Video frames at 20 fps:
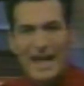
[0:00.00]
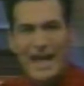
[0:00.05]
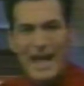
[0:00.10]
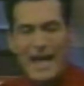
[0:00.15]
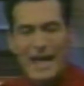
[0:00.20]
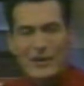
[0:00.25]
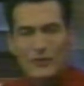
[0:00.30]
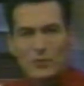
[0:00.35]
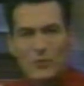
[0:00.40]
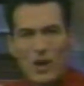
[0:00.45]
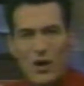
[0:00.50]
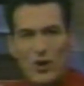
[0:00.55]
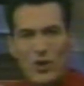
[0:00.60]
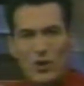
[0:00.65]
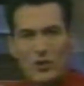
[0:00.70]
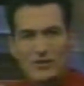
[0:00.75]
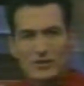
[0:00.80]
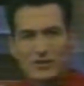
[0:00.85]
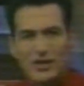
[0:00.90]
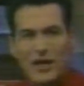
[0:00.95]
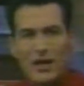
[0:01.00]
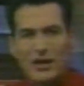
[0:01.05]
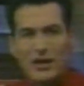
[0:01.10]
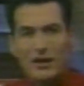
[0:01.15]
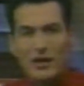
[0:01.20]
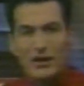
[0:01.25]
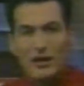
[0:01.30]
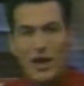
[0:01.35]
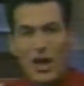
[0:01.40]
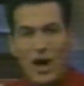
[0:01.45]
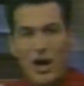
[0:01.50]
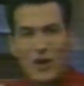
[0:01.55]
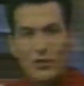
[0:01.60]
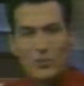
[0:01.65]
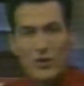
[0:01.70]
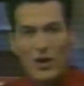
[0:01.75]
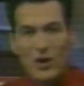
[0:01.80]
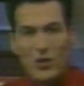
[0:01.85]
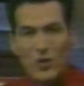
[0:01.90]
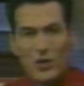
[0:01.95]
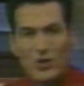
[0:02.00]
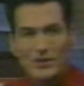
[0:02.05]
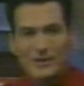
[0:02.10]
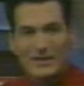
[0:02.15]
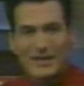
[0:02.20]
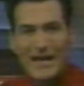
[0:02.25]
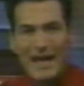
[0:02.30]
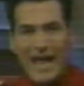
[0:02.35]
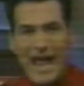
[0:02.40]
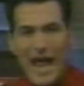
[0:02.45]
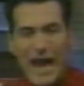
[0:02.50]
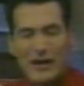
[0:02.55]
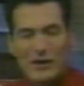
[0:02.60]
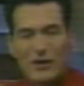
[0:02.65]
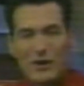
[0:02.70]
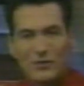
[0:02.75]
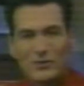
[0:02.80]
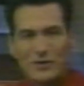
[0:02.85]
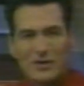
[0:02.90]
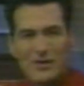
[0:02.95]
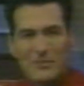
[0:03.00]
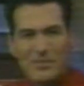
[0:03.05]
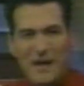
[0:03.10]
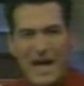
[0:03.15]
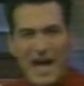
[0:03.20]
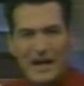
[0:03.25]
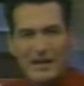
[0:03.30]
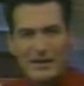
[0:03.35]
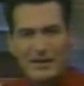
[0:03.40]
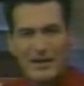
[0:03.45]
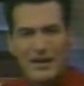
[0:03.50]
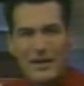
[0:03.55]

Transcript: head rolls, claw rolls, arrow to the back,